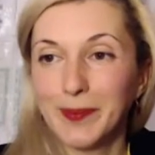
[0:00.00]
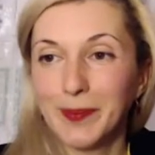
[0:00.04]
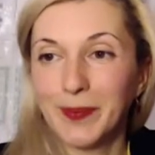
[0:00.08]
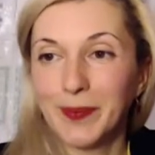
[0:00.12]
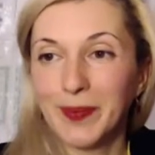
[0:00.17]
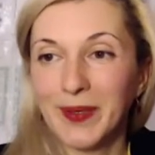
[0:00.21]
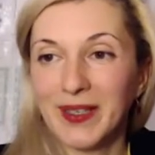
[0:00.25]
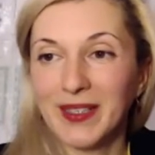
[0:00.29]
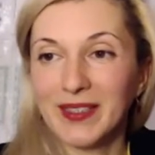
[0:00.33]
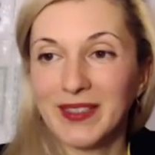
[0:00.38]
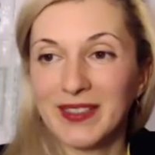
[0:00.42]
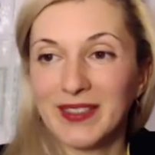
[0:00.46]

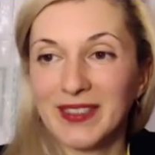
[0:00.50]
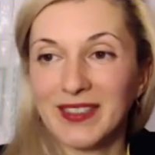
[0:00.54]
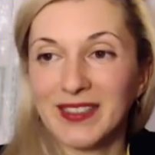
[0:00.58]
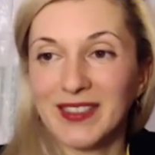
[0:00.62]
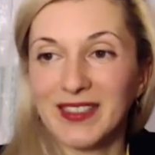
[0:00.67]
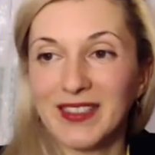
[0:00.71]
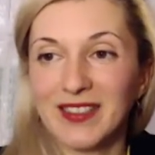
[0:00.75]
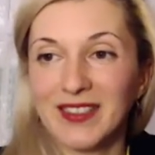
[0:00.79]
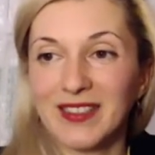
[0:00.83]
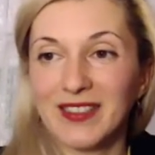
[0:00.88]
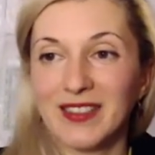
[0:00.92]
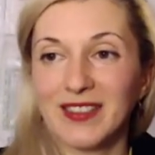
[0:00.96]
But
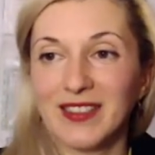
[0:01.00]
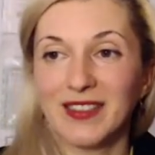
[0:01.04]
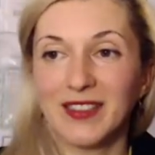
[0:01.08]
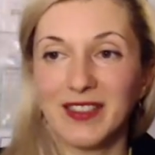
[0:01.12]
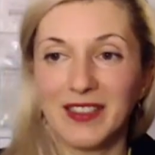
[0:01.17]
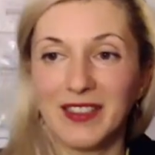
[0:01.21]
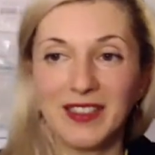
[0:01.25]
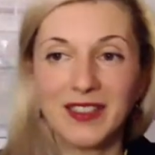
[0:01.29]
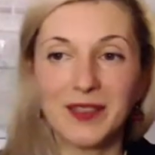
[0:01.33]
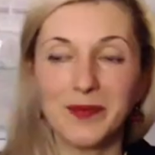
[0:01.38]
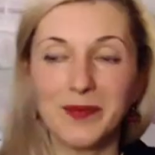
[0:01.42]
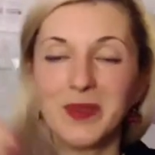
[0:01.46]

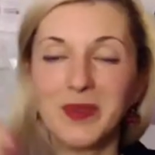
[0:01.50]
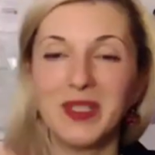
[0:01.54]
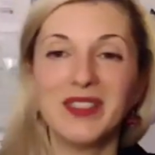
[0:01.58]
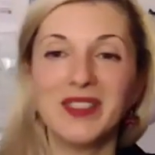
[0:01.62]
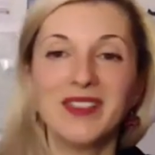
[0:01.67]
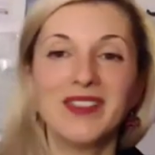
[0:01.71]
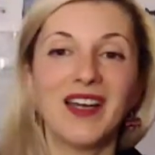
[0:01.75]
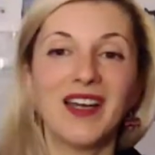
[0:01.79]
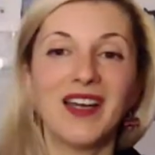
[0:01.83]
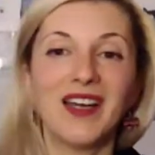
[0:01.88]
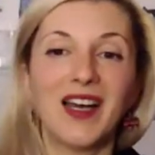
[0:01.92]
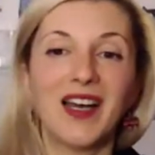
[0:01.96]
in the
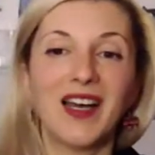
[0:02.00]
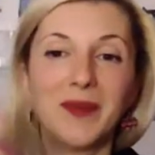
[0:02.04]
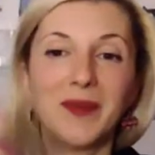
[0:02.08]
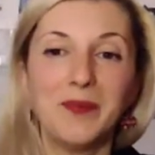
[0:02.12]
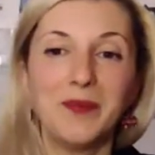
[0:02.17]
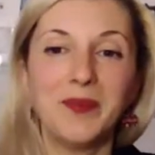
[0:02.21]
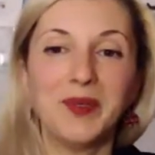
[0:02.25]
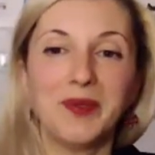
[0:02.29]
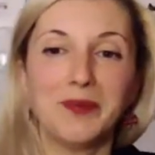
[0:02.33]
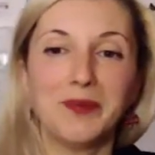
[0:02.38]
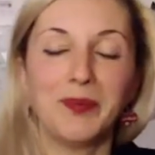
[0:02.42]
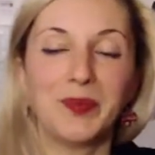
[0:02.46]
meantime,
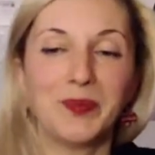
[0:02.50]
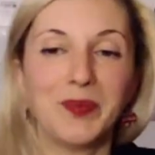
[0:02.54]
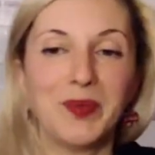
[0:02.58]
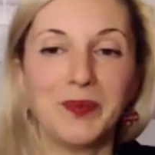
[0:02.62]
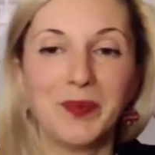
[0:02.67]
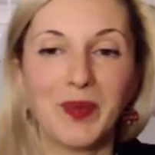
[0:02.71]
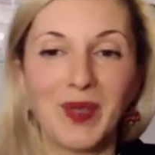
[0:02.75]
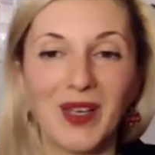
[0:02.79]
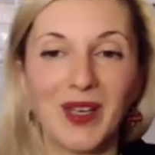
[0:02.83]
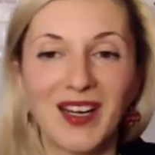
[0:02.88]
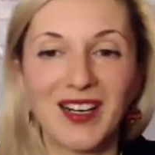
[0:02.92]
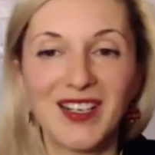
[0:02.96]

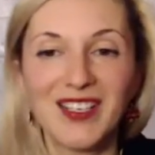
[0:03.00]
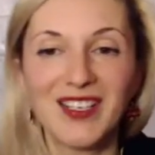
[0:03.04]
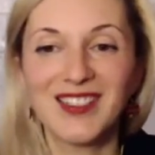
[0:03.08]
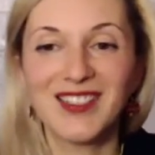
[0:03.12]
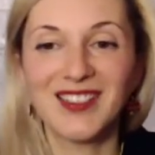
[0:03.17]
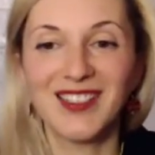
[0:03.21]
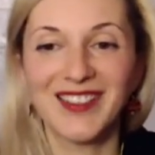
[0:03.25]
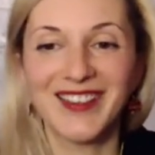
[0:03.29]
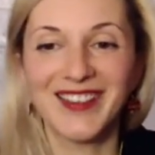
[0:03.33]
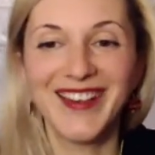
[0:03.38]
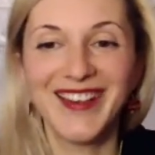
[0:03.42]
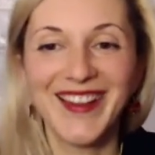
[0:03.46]
people are
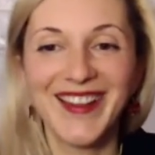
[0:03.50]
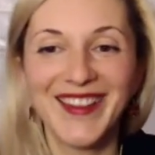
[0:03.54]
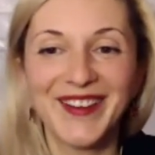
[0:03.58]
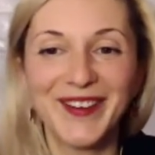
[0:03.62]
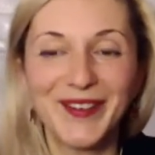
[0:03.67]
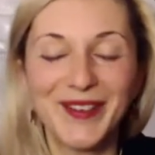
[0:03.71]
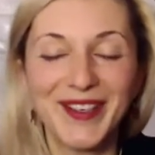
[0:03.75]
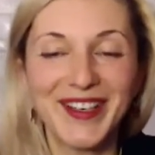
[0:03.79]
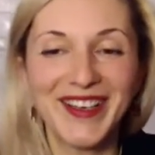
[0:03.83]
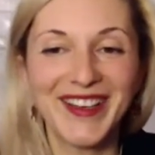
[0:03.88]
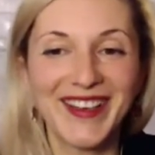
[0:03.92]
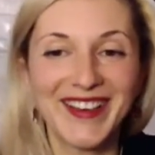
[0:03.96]
still
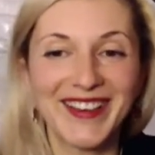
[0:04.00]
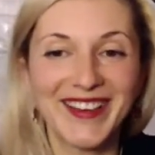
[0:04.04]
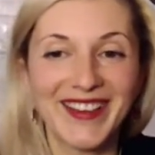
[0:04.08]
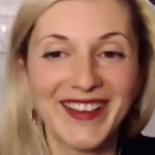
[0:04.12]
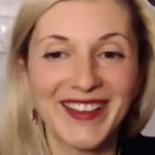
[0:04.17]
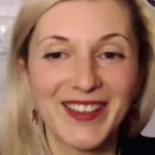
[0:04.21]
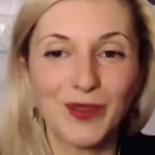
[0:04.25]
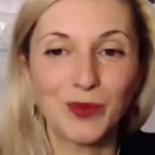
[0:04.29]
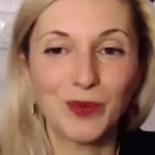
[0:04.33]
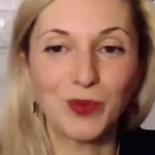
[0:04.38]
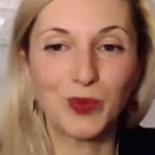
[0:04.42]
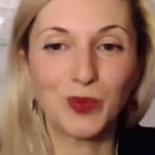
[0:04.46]
gathering,
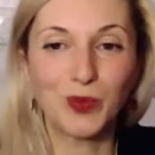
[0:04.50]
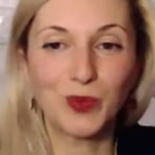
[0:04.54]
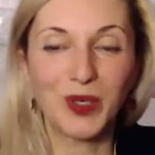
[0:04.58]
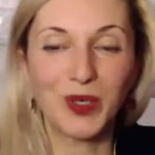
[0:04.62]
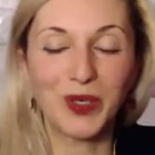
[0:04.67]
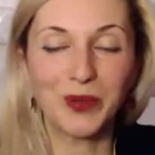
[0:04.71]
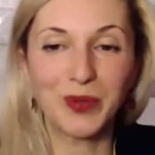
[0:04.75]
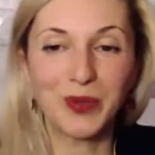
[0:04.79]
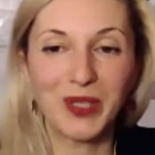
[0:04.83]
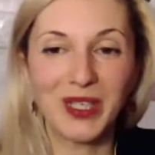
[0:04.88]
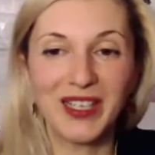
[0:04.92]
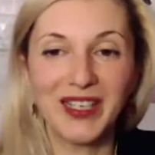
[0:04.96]
and
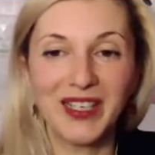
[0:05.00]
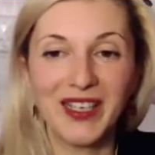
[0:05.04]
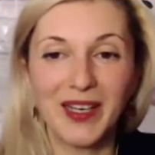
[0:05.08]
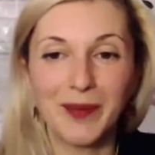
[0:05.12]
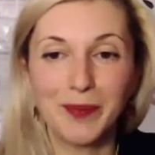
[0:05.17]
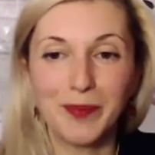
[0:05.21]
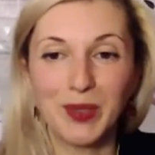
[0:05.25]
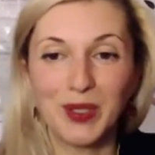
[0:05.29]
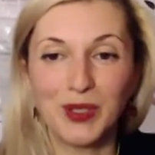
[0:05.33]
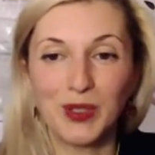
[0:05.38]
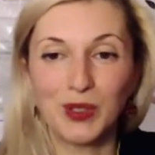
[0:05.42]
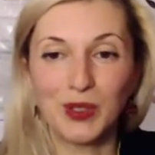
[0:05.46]
we're really
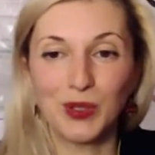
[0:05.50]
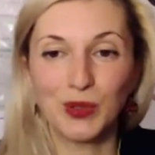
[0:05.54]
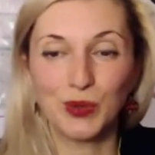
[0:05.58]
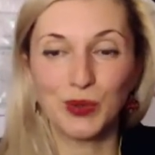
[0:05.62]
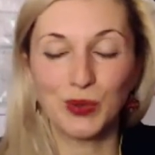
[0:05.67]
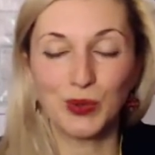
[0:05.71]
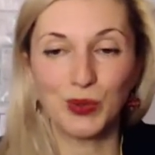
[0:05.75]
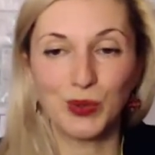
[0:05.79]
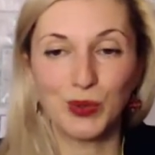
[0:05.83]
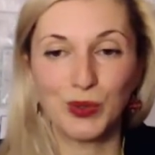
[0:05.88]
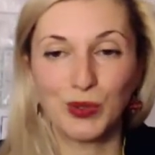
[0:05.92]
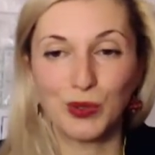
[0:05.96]
happy
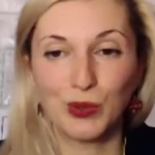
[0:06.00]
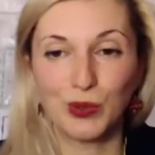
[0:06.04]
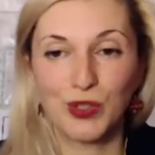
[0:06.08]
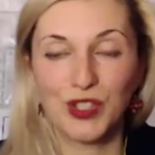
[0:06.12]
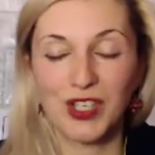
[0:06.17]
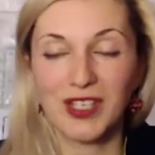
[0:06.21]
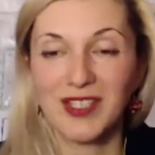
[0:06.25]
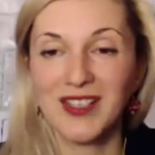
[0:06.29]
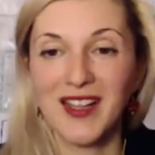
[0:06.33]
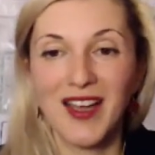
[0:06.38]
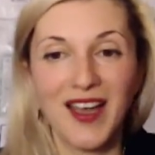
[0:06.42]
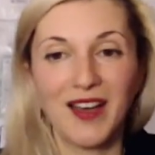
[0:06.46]
to
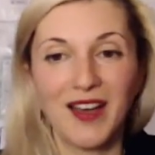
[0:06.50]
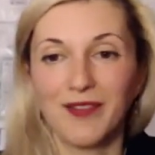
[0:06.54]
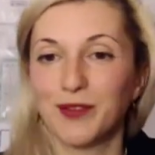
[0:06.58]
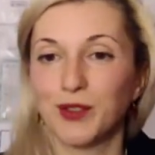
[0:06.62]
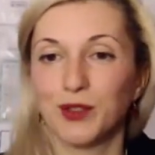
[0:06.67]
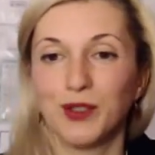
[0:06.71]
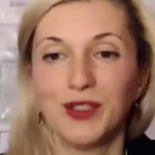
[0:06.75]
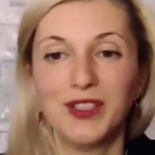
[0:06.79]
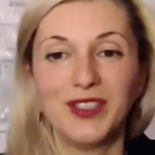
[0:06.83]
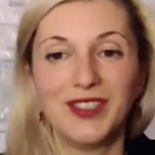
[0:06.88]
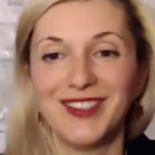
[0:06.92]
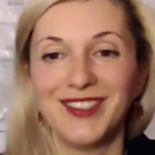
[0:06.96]
just have
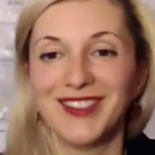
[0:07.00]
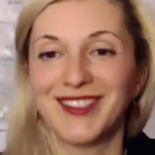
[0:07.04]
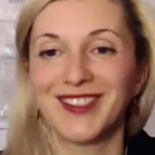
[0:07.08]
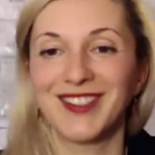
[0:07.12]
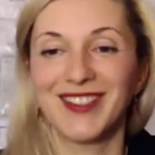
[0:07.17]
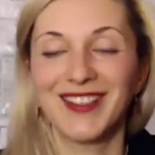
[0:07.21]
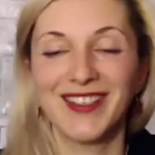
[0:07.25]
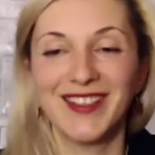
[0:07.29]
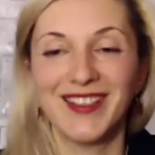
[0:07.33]
you here.